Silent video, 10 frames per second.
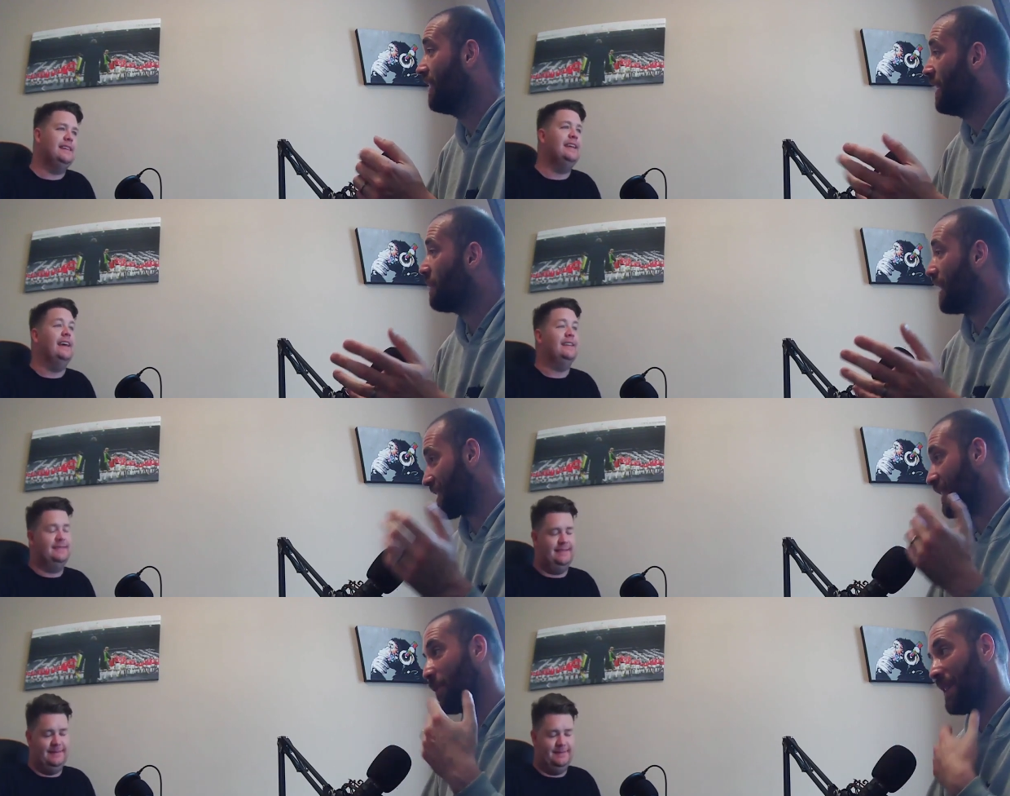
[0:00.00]
Speaker 1: Yeah. But
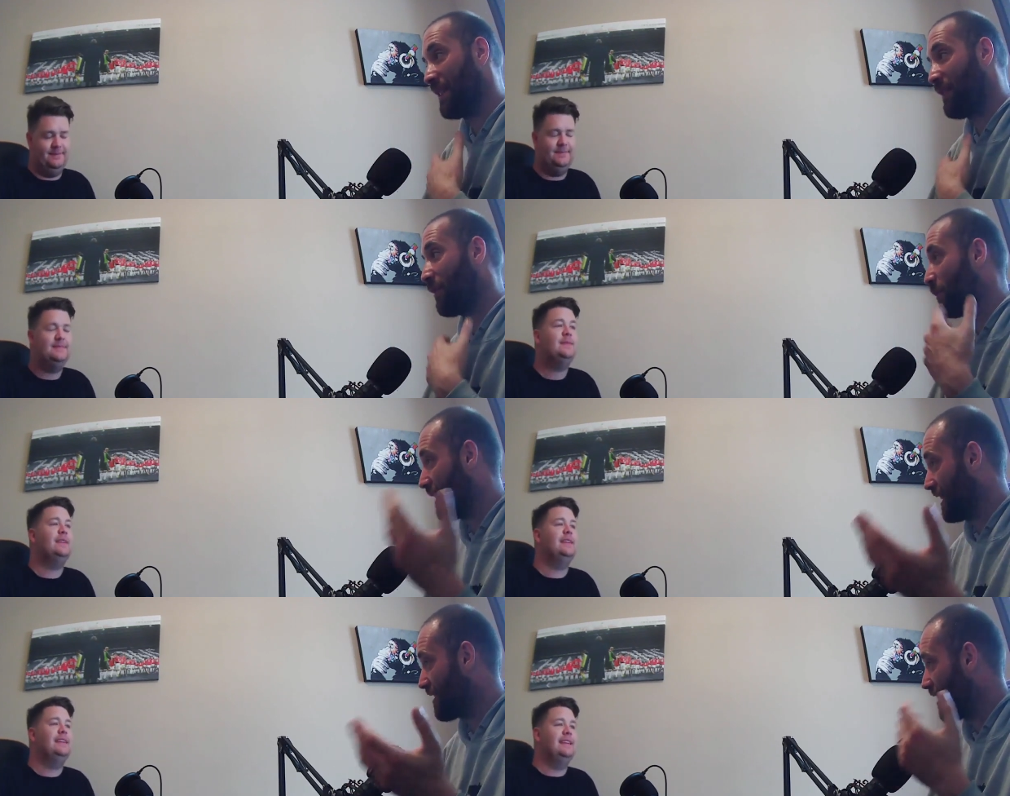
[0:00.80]
it's a little bit different
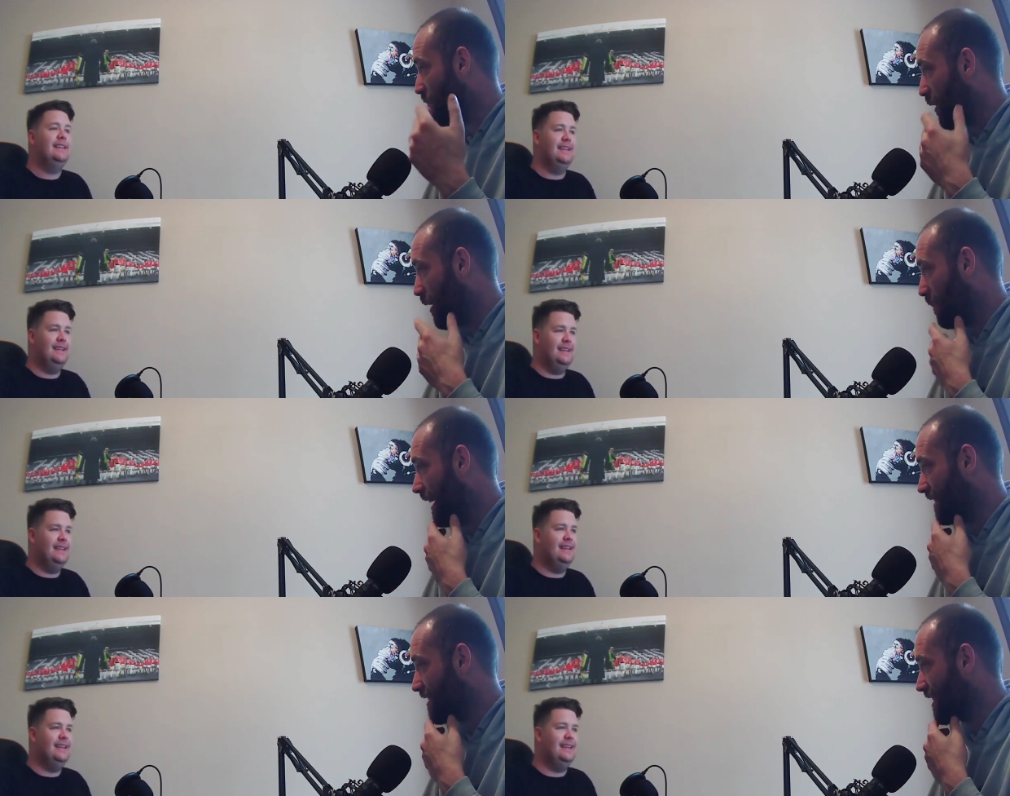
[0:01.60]
when it's done by a
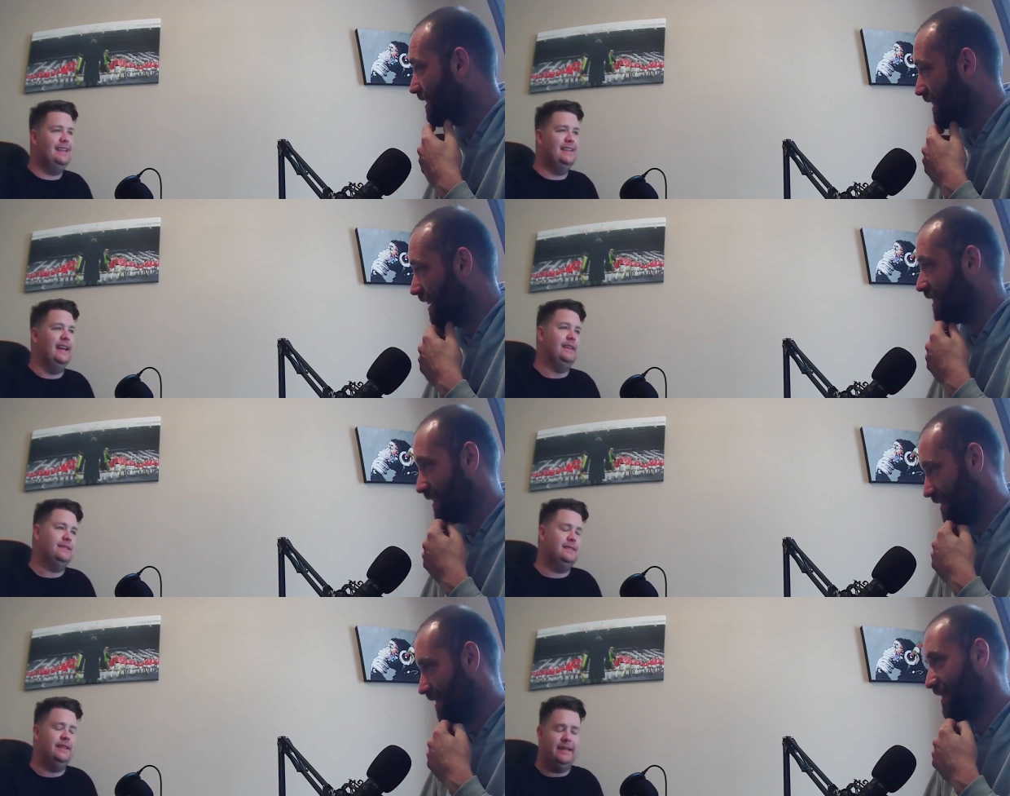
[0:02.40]
band, isn't it? Yeah,
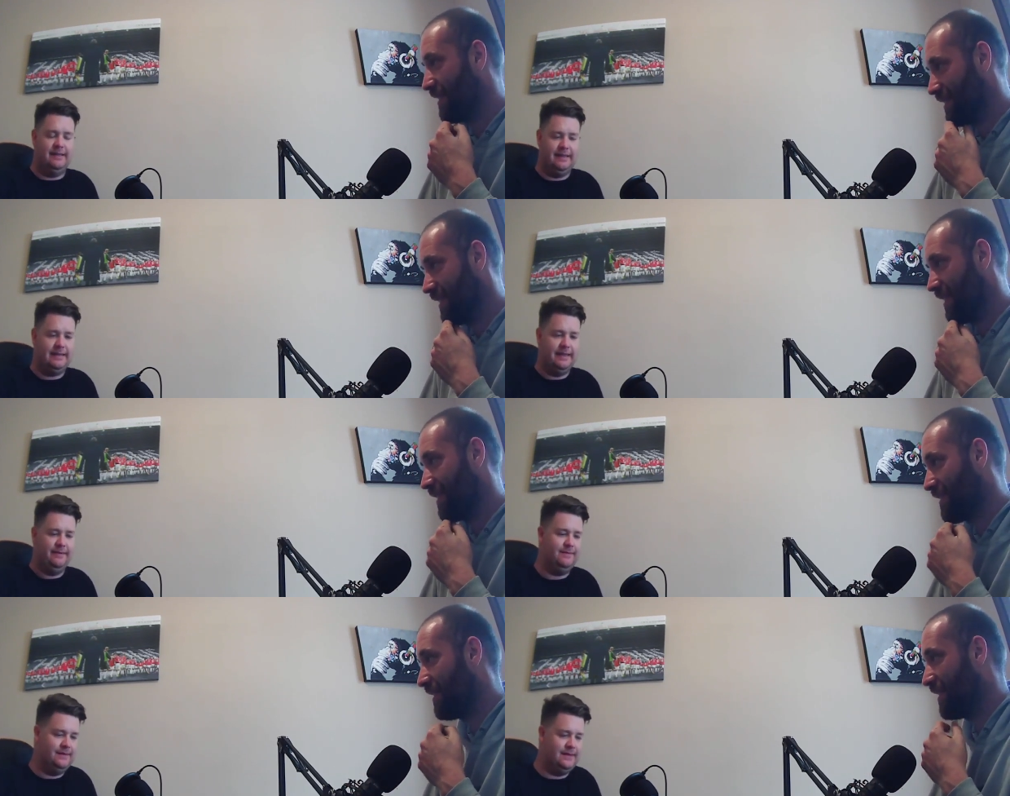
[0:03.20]
yeah, that's yeah.
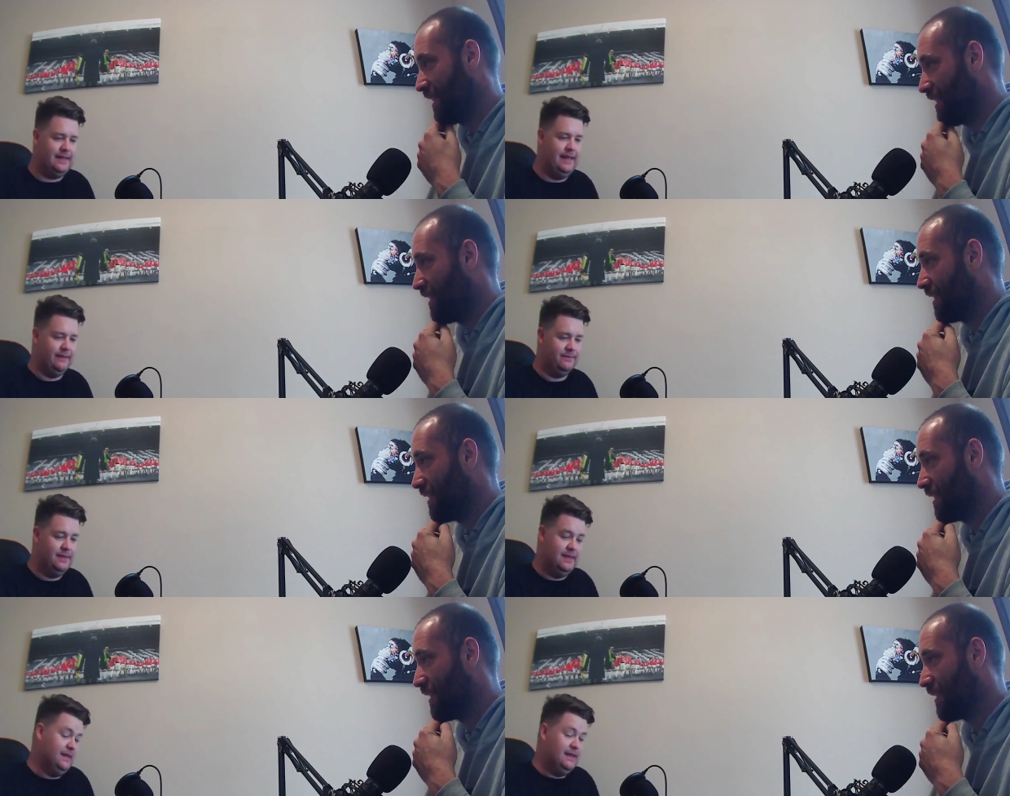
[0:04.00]
it.
Speaker 2: So, yeah.
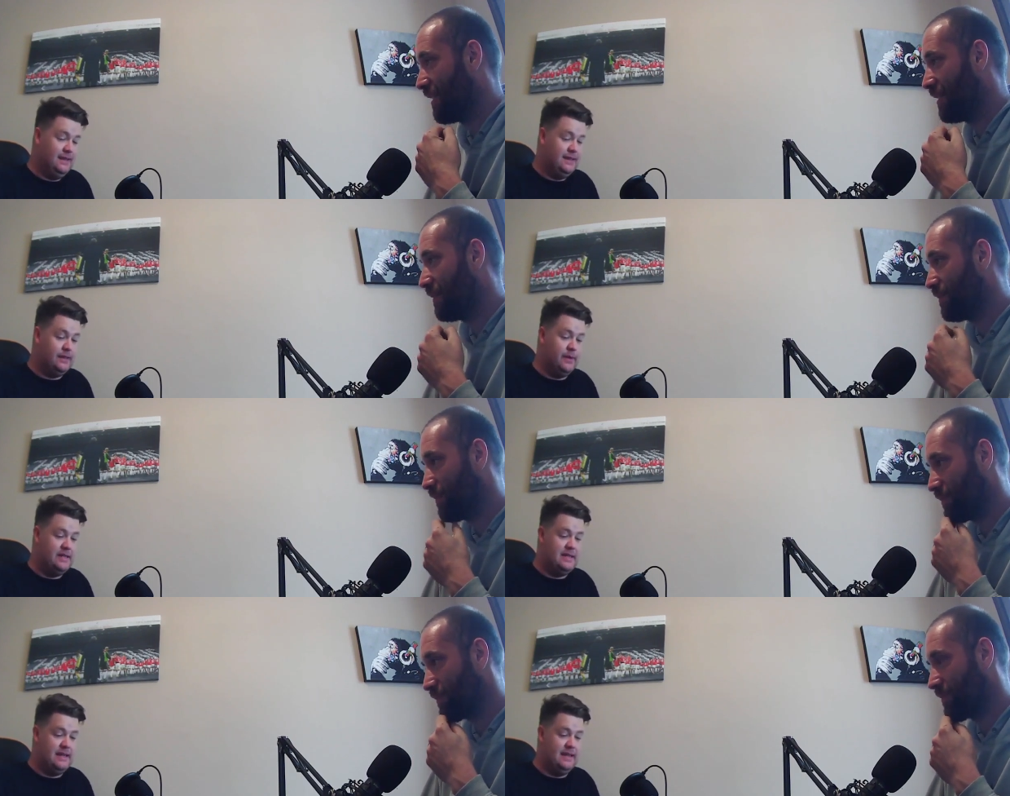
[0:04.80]
So
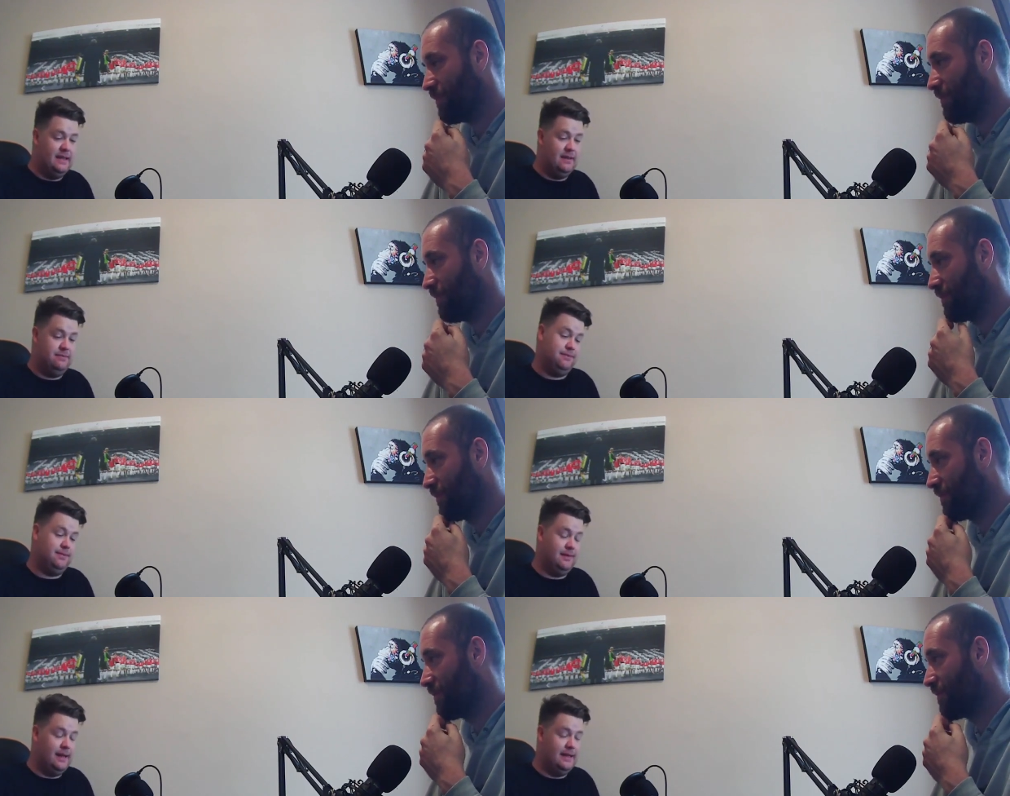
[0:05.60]
it's, it,
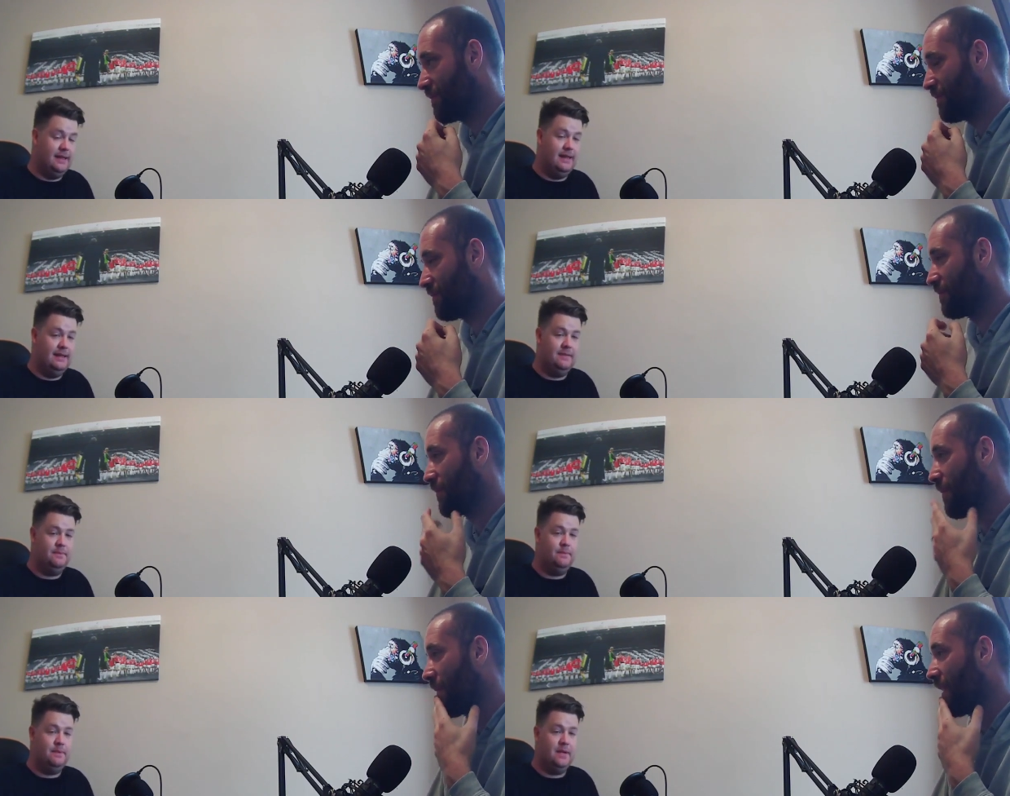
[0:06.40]
it,
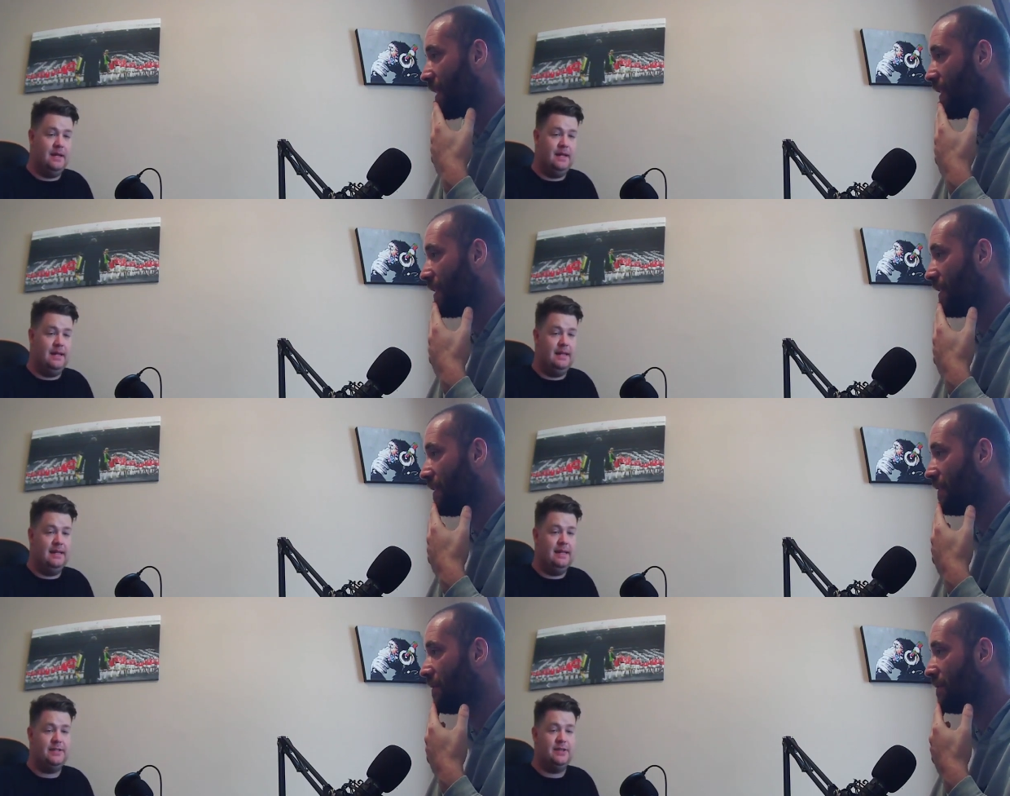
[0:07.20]

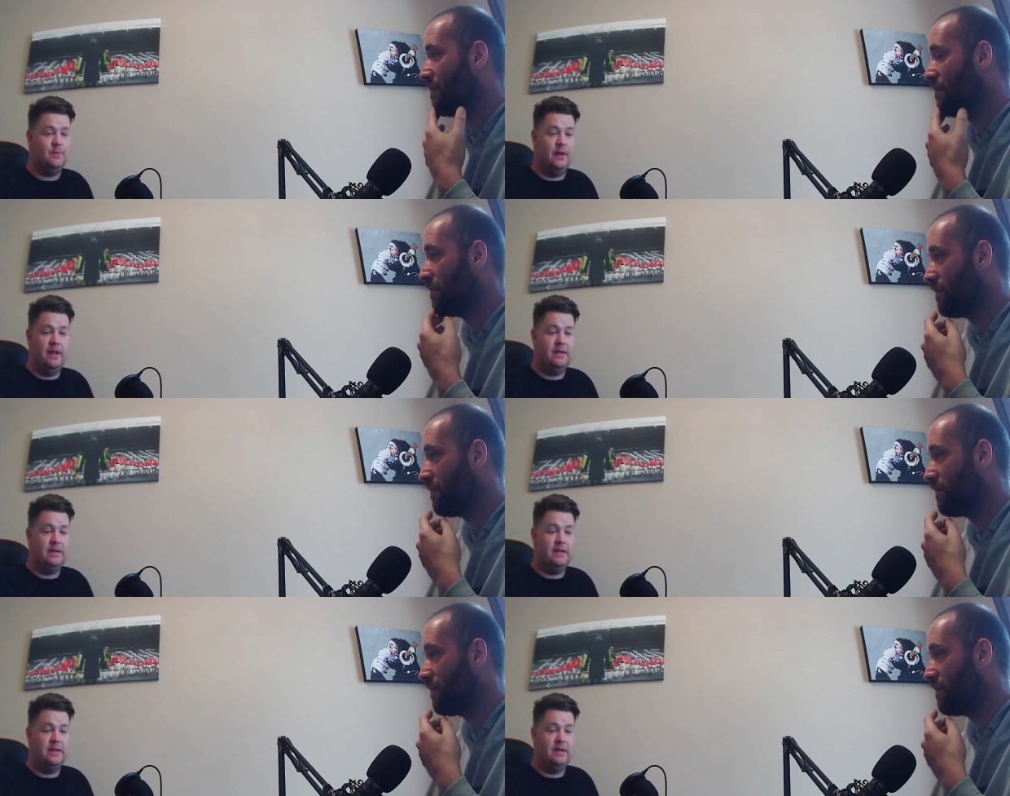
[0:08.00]
it's just one of